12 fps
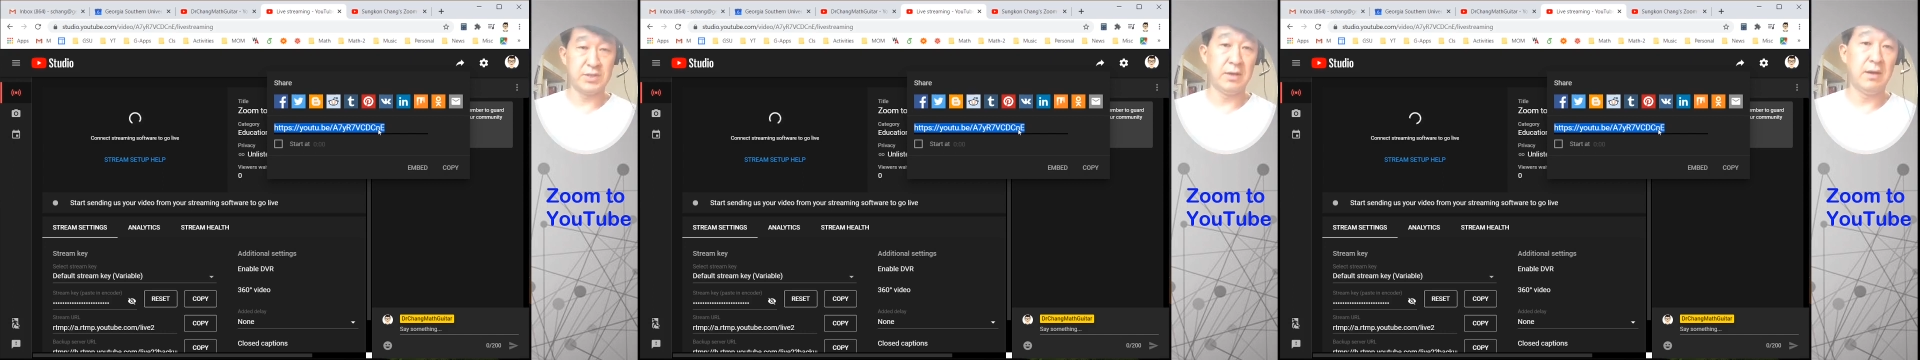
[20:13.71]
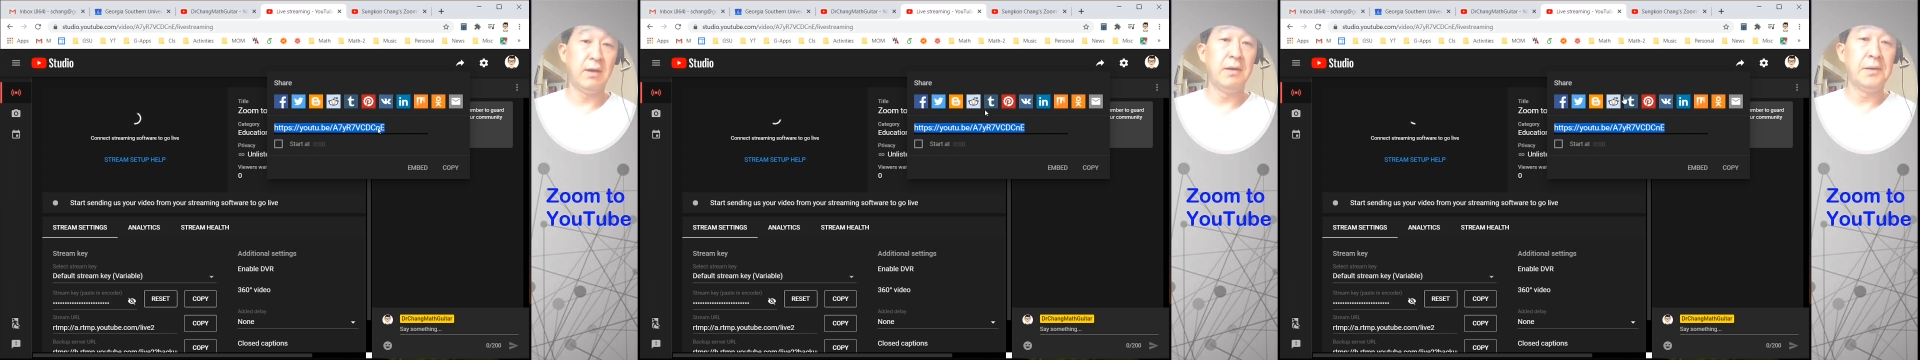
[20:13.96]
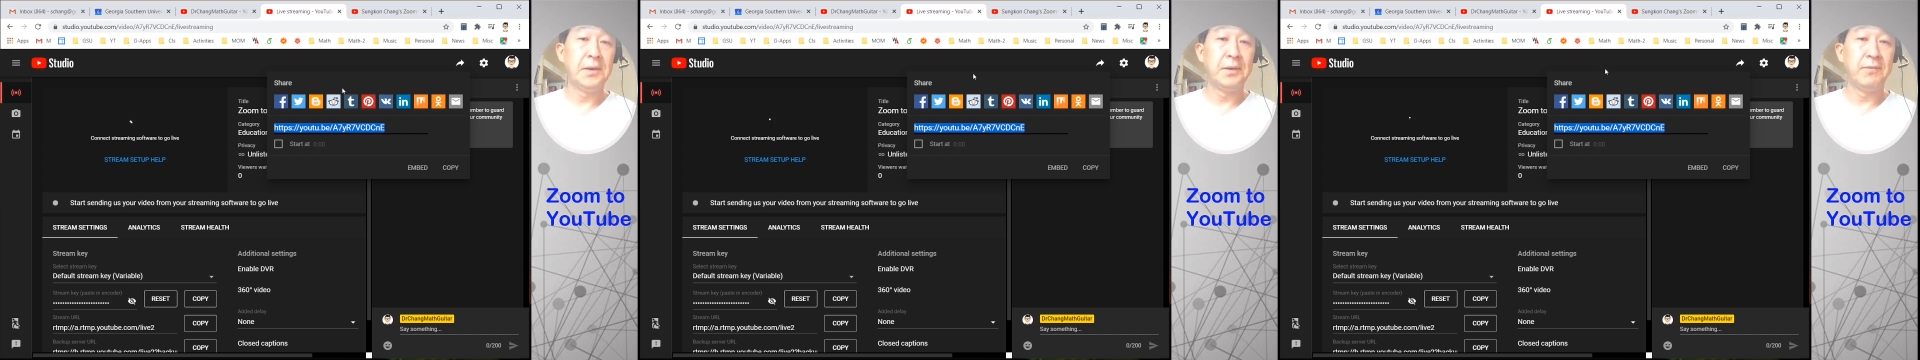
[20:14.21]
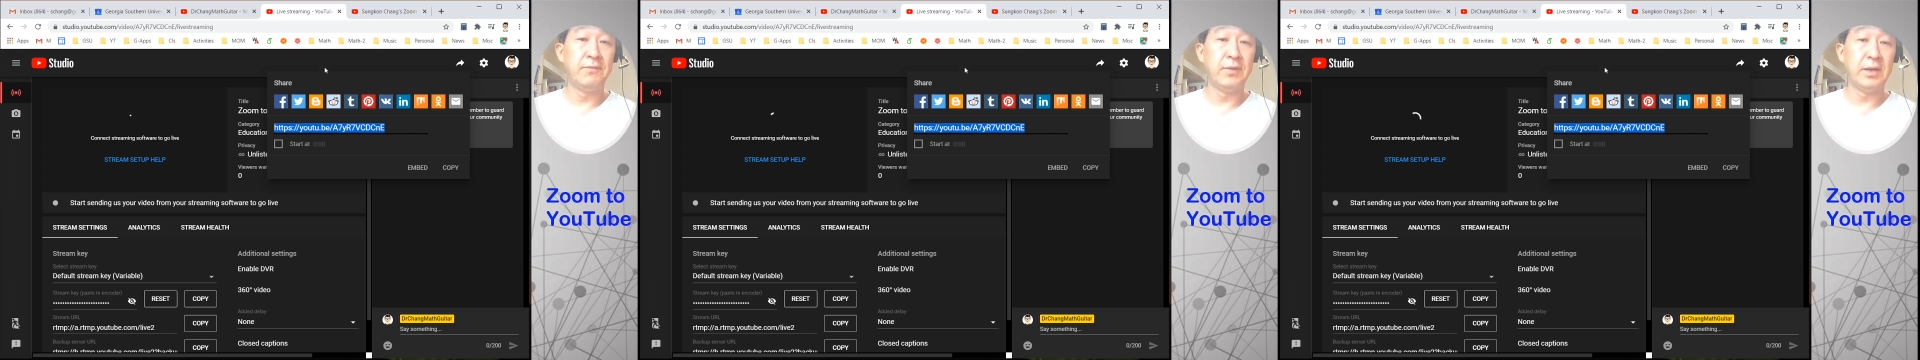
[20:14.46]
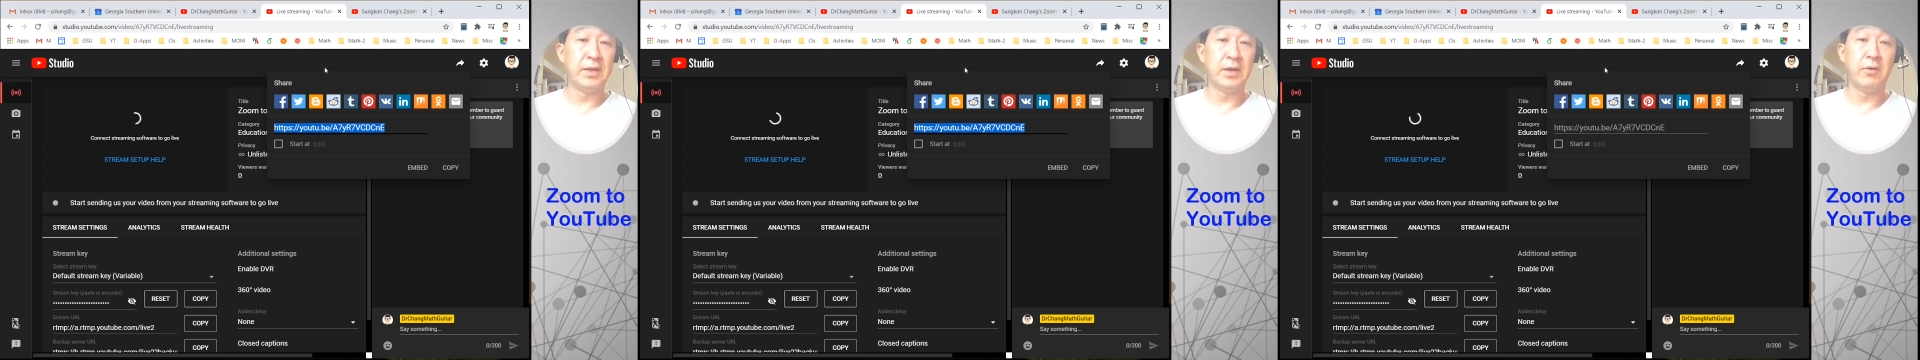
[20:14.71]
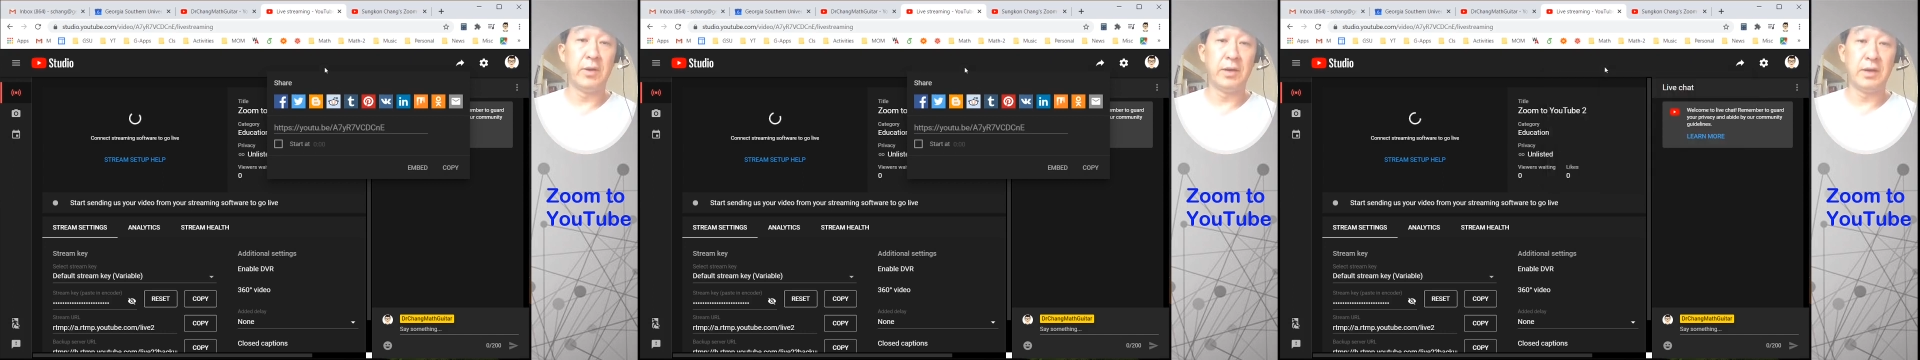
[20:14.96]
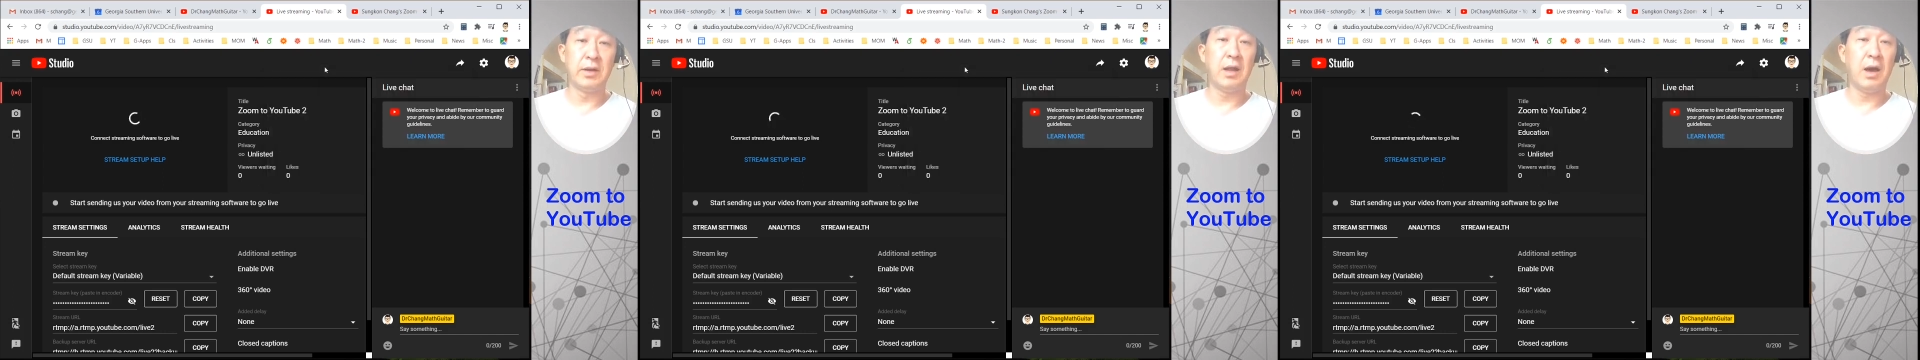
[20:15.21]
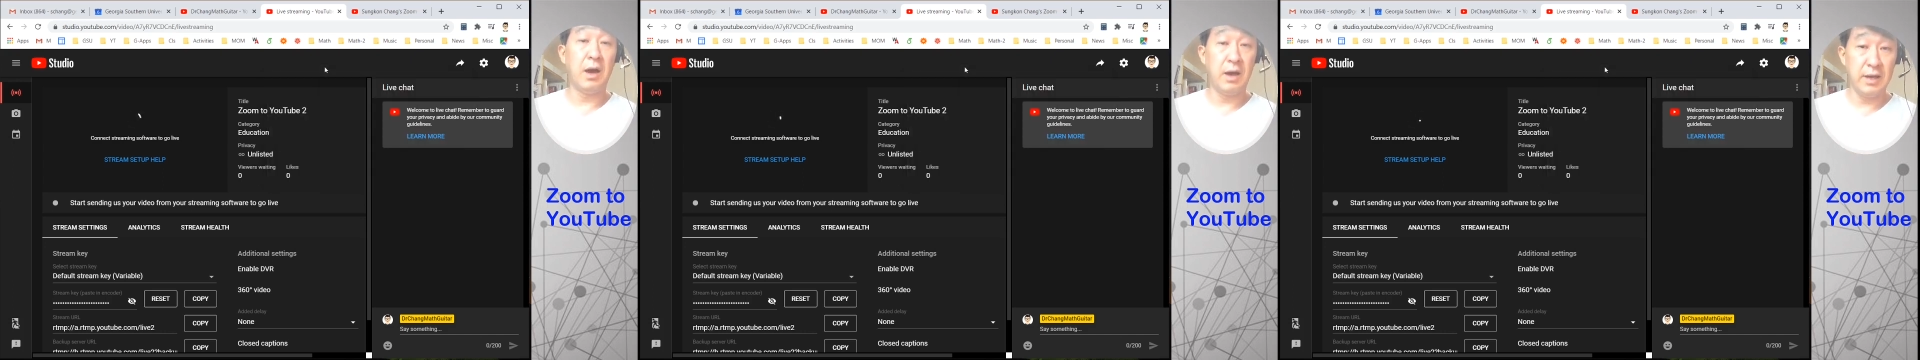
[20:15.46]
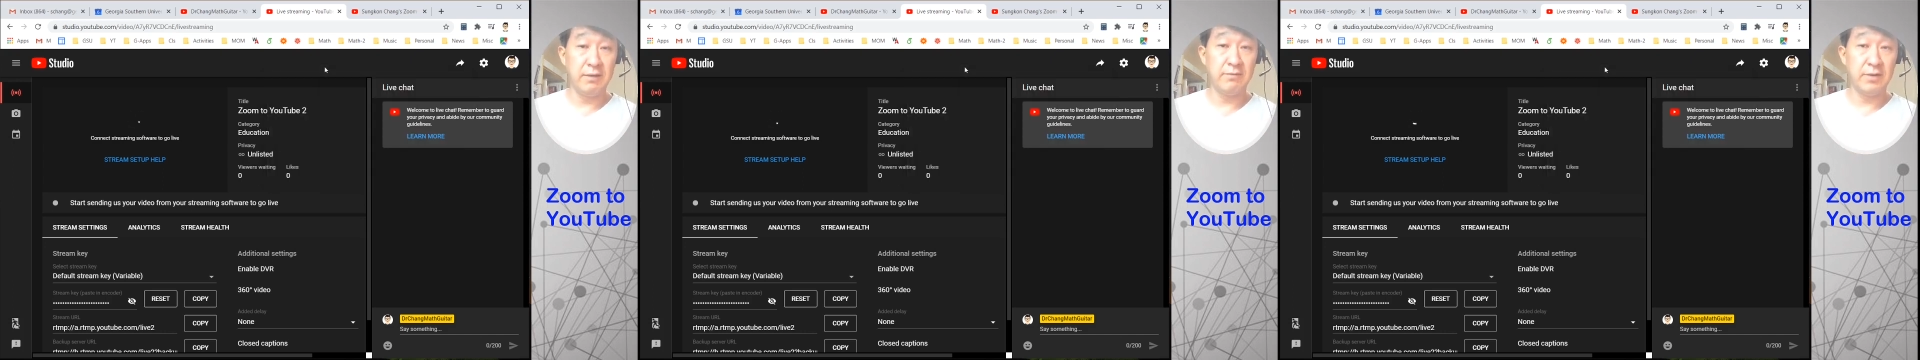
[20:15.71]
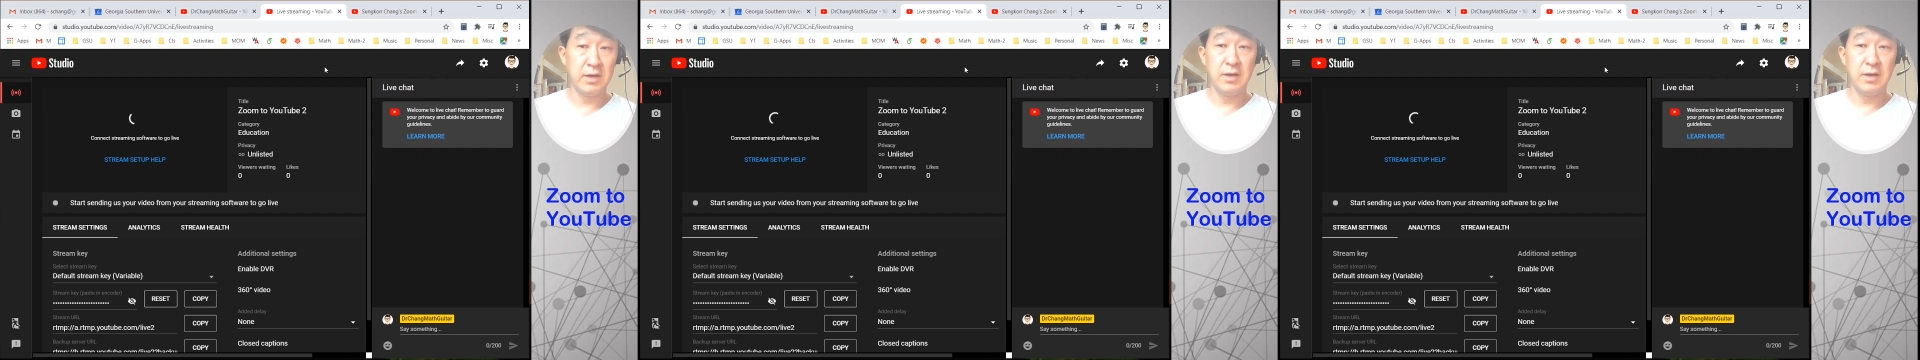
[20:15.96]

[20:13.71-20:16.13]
the video and live.